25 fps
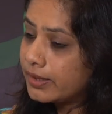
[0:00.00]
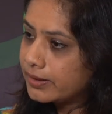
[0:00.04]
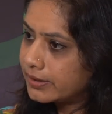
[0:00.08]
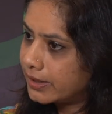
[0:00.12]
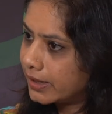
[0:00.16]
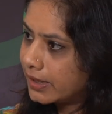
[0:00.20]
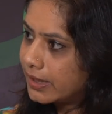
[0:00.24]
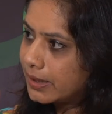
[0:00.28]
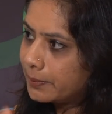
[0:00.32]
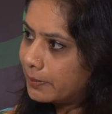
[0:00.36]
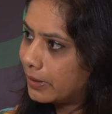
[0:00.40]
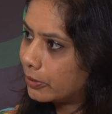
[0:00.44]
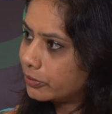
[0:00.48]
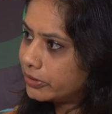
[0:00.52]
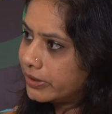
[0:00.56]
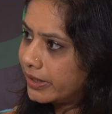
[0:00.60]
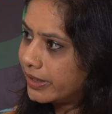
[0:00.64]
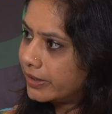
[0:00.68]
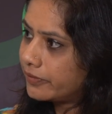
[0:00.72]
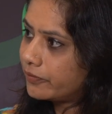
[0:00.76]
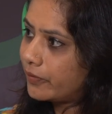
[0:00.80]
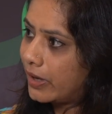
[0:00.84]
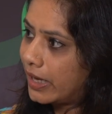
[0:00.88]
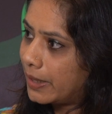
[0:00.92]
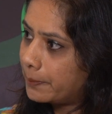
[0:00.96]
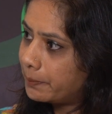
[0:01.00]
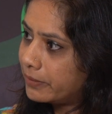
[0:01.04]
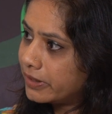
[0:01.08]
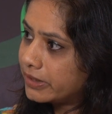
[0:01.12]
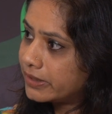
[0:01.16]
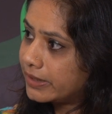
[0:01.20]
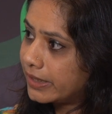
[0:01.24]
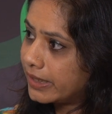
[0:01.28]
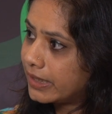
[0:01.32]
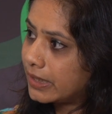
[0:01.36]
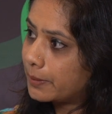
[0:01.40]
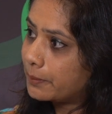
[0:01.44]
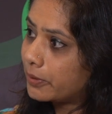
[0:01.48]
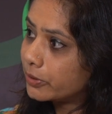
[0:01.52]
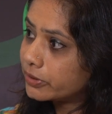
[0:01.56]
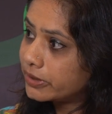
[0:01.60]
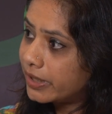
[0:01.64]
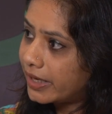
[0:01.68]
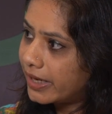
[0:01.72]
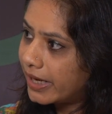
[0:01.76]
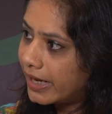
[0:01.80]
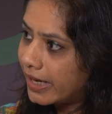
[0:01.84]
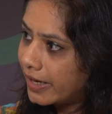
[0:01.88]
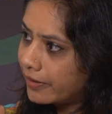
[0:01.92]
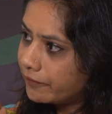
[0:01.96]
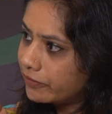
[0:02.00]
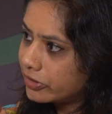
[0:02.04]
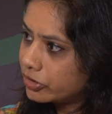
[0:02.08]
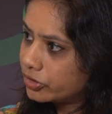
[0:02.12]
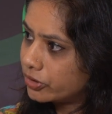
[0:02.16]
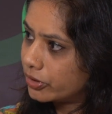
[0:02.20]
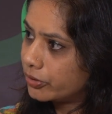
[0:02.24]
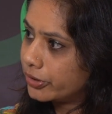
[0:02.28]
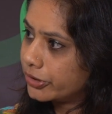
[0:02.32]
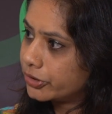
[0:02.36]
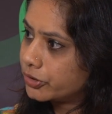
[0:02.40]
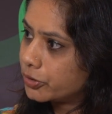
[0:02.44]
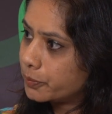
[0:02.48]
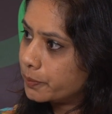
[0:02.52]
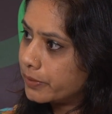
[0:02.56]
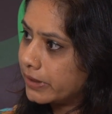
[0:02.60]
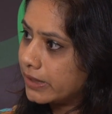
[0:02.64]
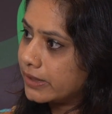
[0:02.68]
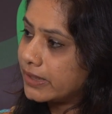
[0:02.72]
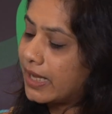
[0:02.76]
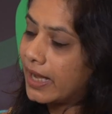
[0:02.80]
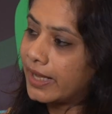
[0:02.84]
Think about the environment. Think about the air which you're going to breathe.